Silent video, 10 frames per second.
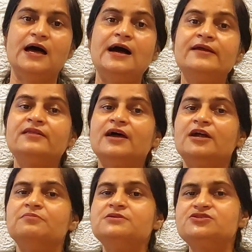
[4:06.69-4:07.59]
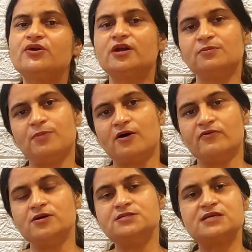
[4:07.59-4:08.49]
And the administrative
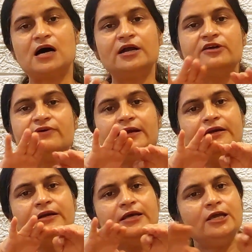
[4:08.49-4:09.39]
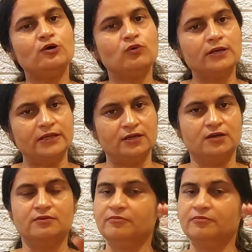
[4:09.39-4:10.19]
powers are divided equally